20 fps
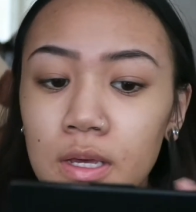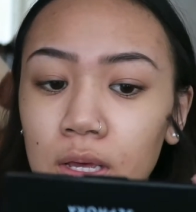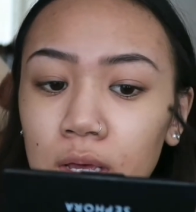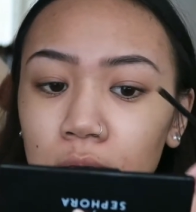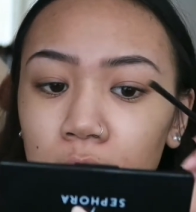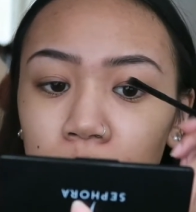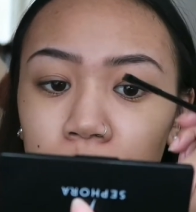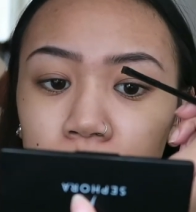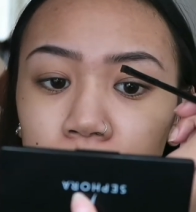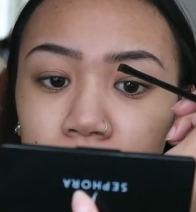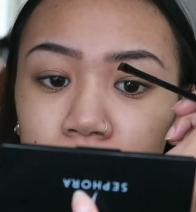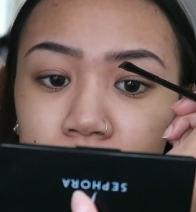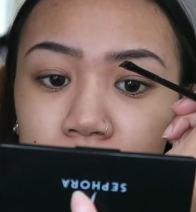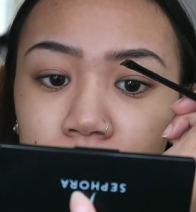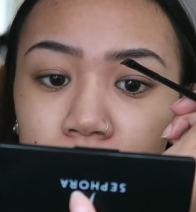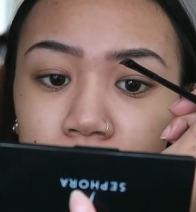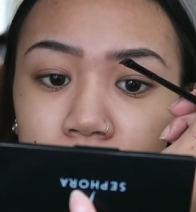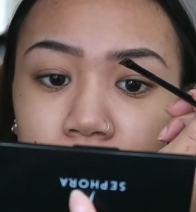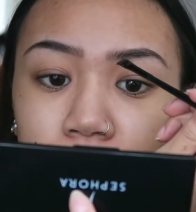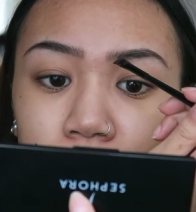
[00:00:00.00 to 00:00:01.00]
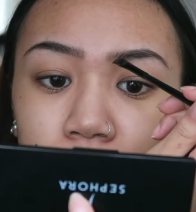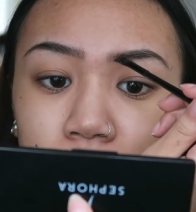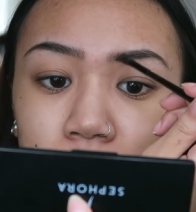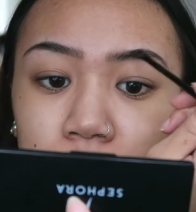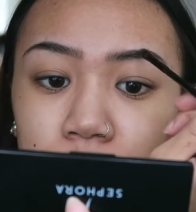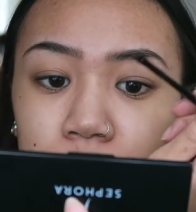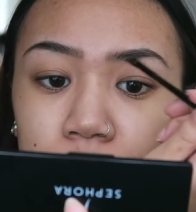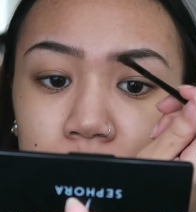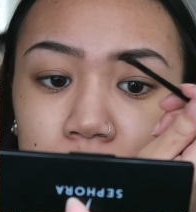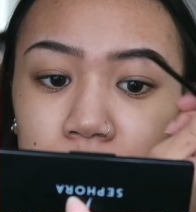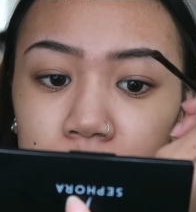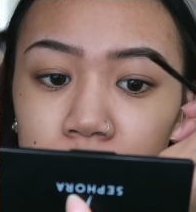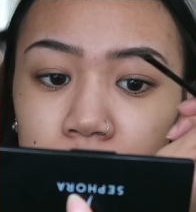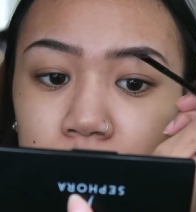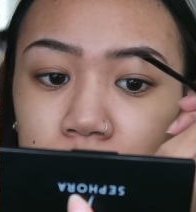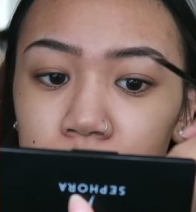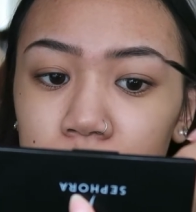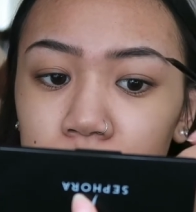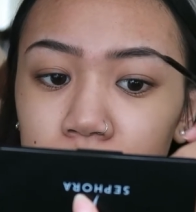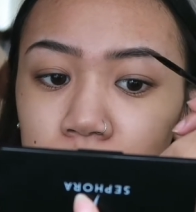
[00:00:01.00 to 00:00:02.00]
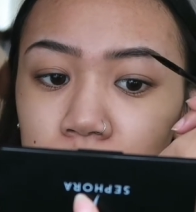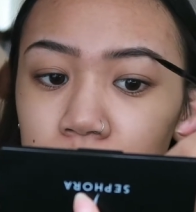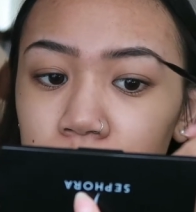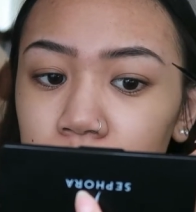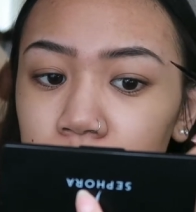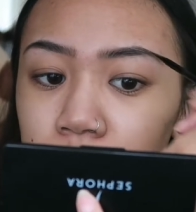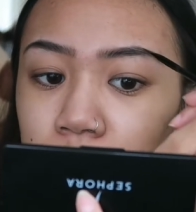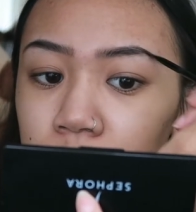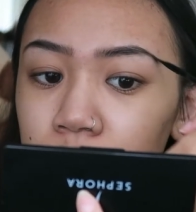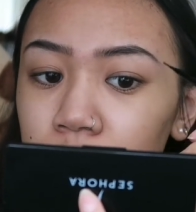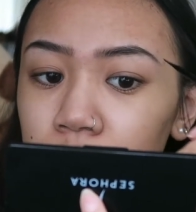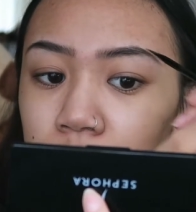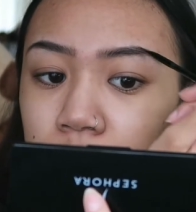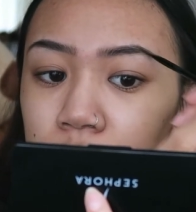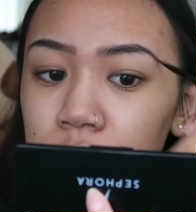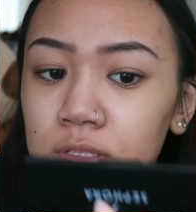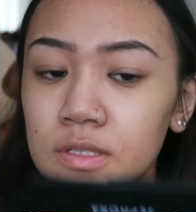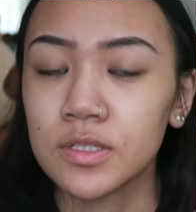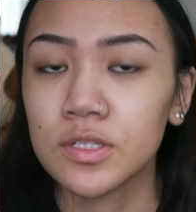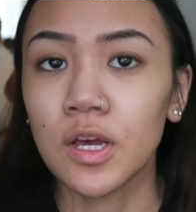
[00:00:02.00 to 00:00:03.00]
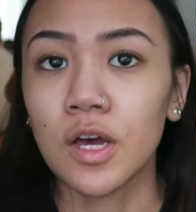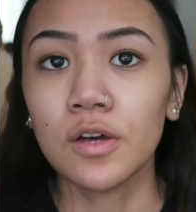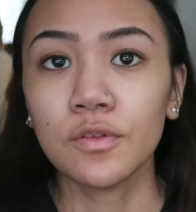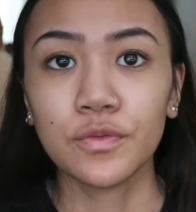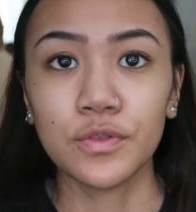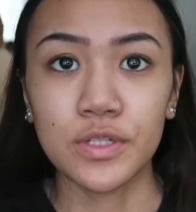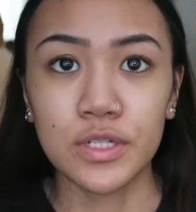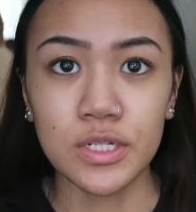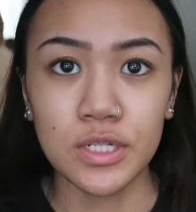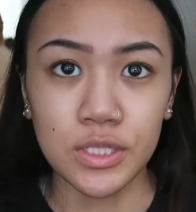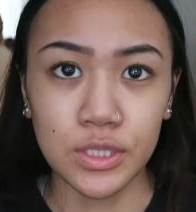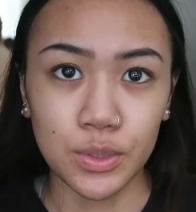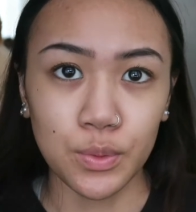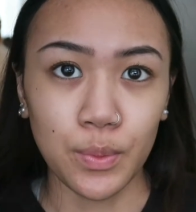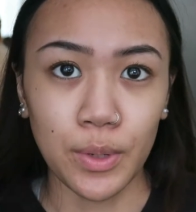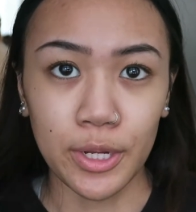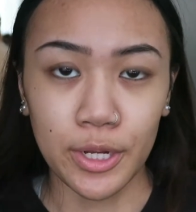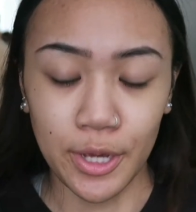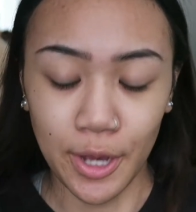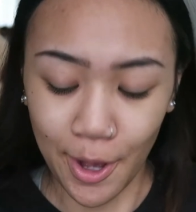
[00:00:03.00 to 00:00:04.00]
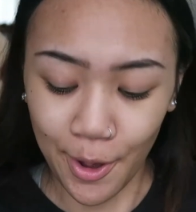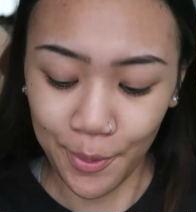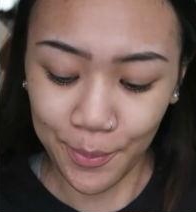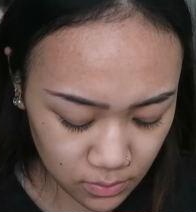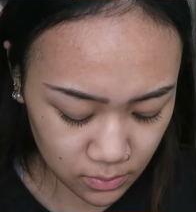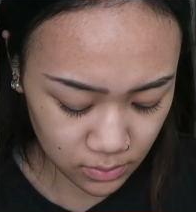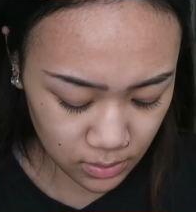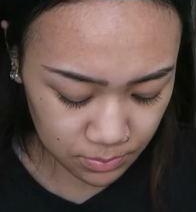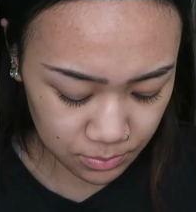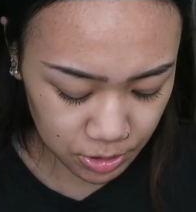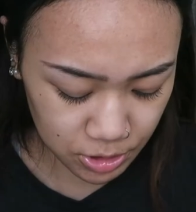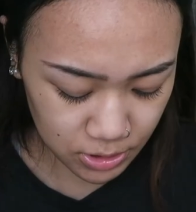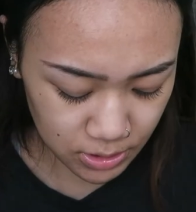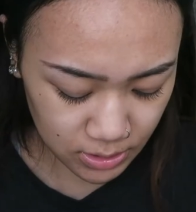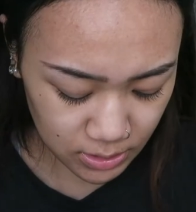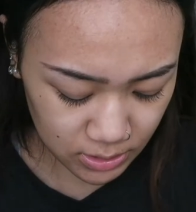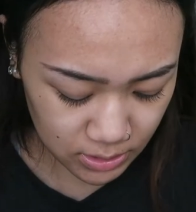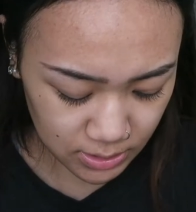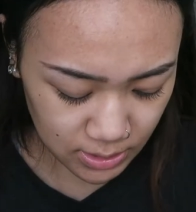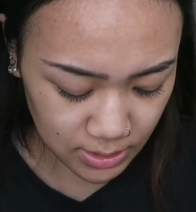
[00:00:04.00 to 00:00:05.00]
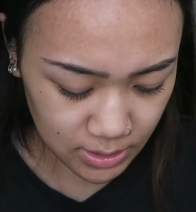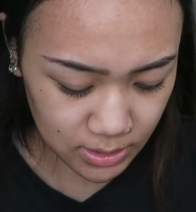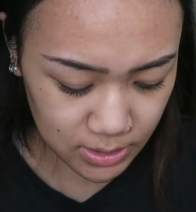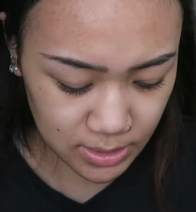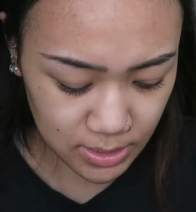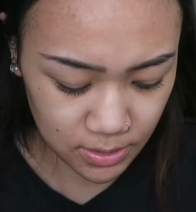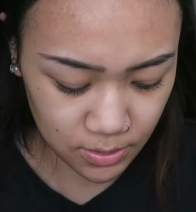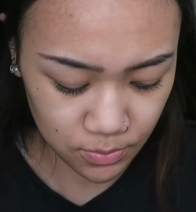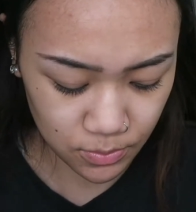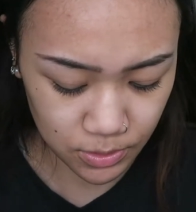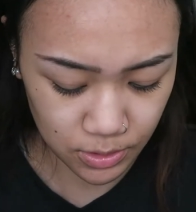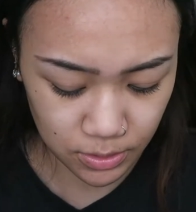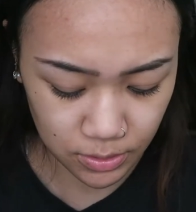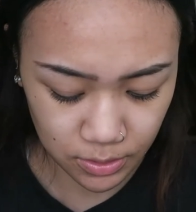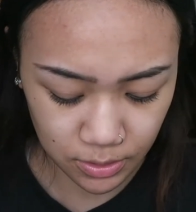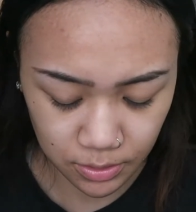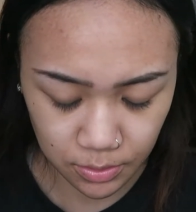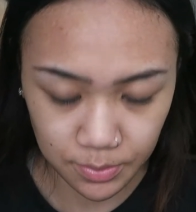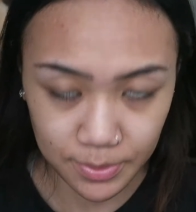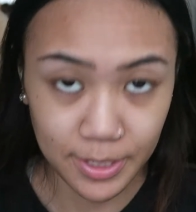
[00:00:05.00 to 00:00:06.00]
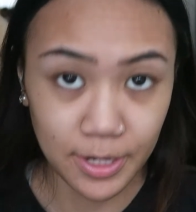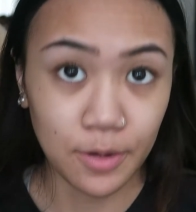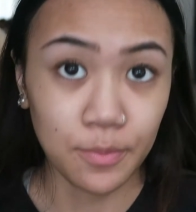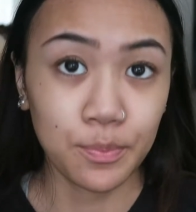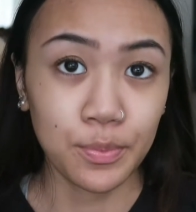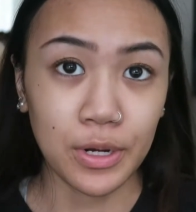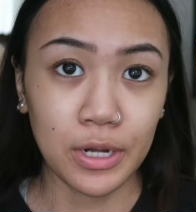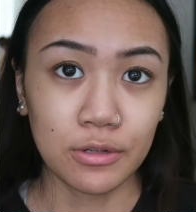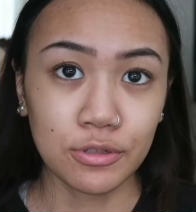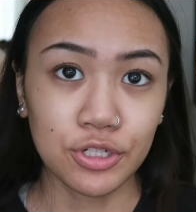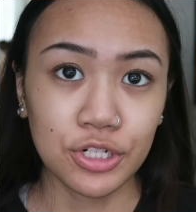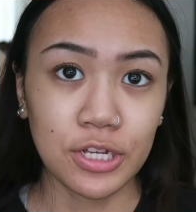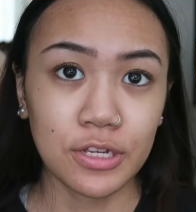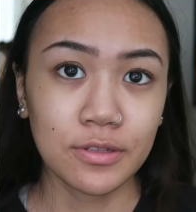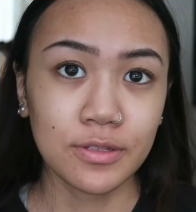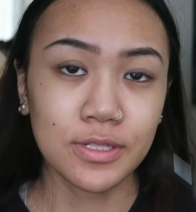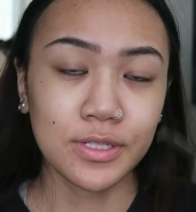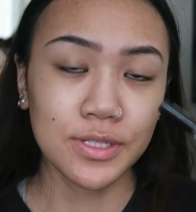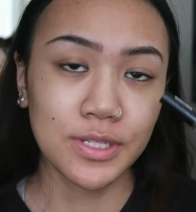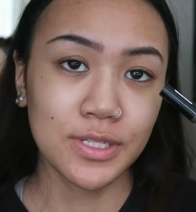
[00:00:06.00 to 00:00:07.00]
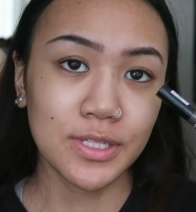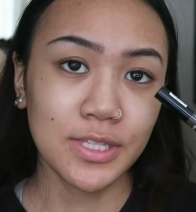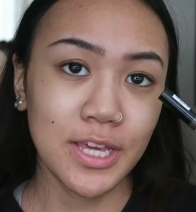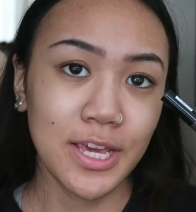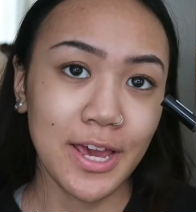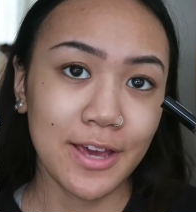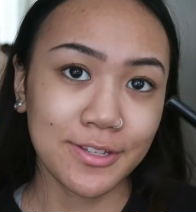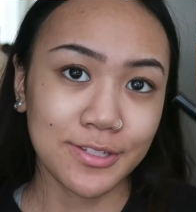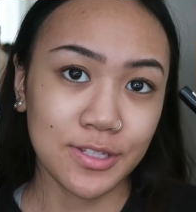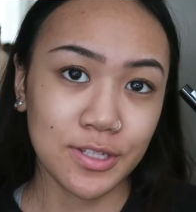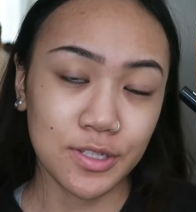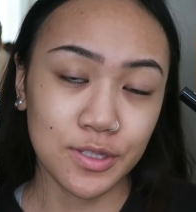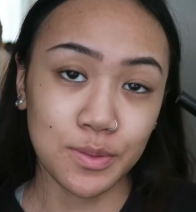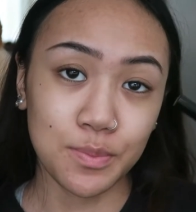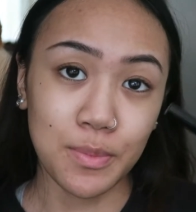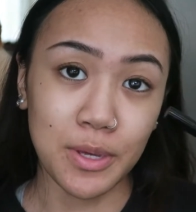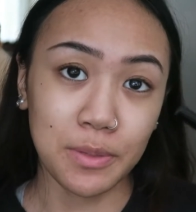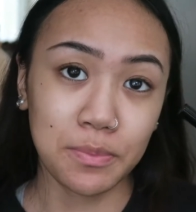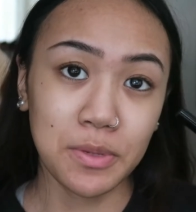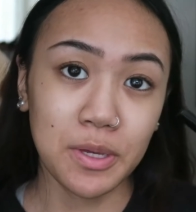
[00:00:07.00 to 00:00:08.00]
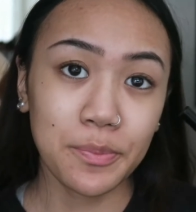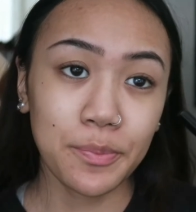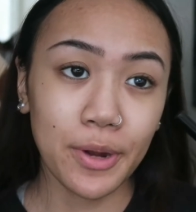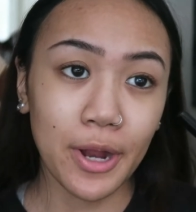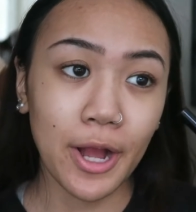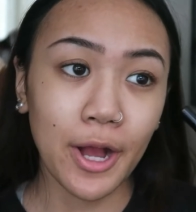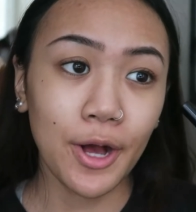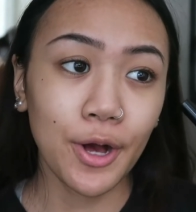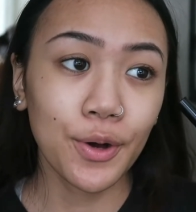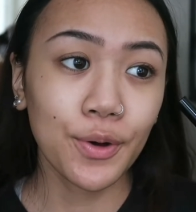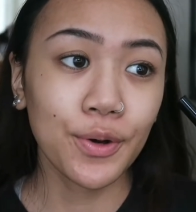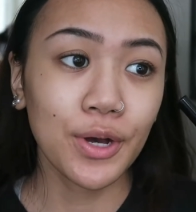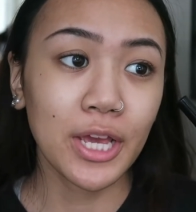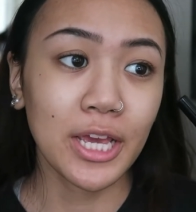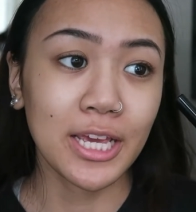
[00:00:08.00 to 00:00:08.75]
but sometimes soft is the way to go. So I'm just going to set it down with a little bit of brow gel. This is the Essence Make Me Brow